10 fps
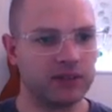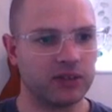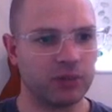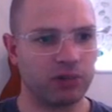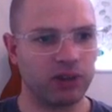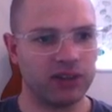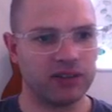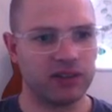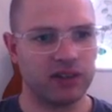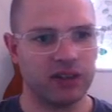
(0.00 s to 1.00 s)
the
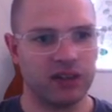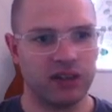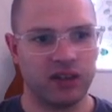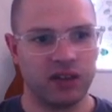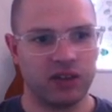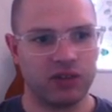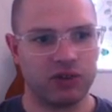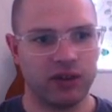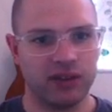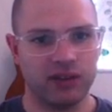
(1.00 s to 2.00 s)
price
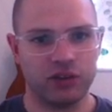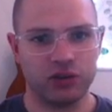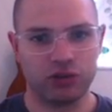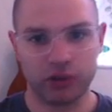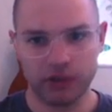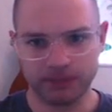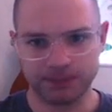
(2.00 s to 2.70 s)
trying to destroy